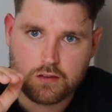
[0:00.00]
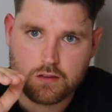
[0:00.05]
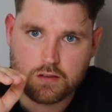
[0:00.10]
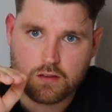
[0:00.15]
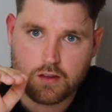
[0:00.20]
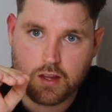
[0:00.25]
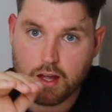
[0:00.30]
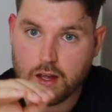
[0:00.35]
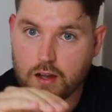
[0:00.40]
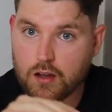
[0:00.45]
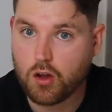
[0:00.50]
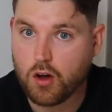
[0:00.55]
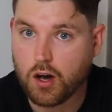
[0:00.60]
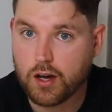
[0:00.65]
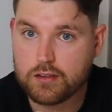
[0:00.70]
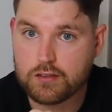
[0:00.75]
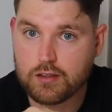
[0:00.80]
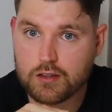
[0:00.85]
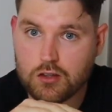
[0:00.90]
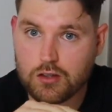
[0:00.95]
the
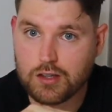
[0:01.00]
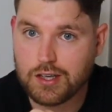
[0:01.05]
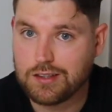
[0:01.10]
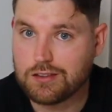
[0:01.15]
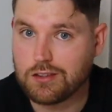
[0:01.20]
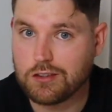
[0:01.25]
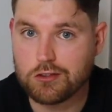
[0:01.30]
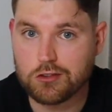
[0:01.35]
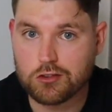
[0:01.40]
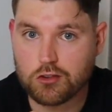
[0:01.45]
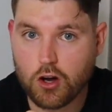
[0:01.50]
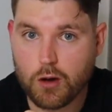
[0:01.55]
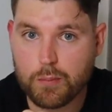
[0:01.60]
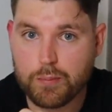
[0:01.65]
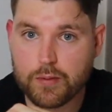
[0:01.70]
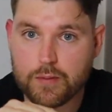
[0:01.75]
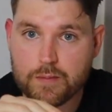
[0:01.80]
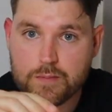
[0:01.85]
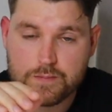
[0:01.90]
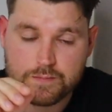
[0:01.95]
lights and you need to
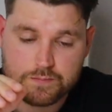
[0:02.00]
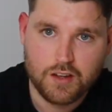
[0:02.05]
stop,